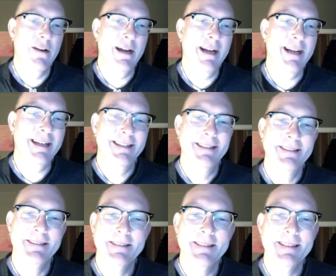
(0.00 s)
right?
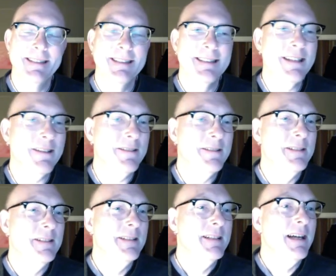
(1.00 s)
So,
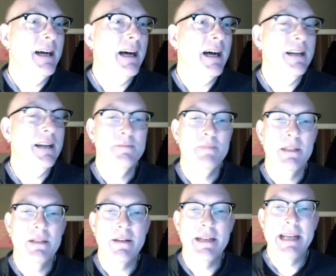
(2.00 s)
uh,
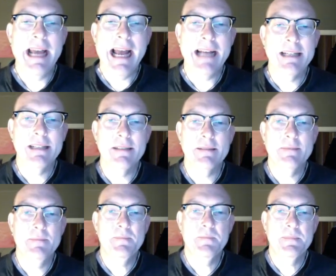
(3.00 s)
Bitcoin Cash
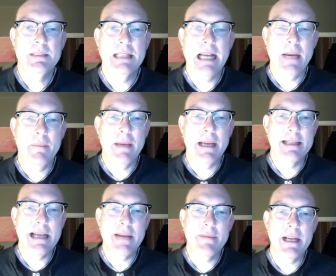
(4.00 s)
not a bad
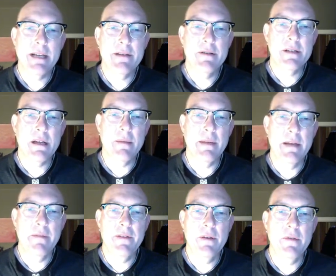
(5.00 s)
time to get you some
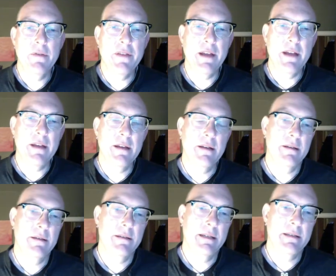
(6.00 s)
if you think
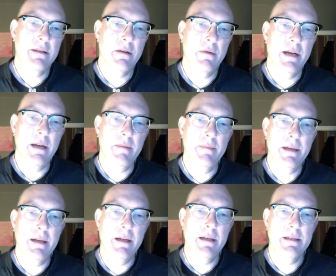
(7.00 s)
it's going up
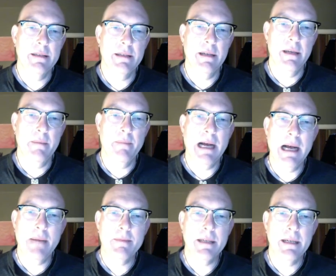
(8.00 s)
because it
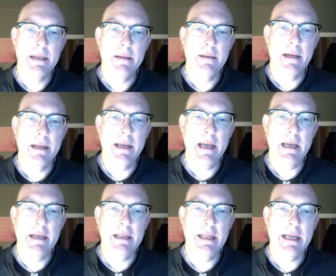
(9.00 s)
popped
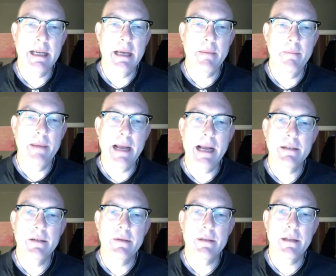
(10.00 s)
again and then it came back
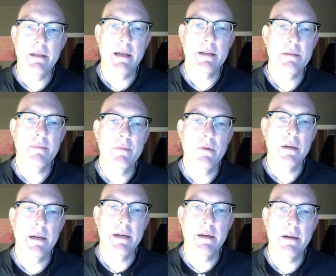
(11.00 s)
to its line of
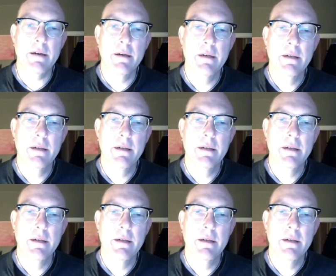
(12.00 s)
support here.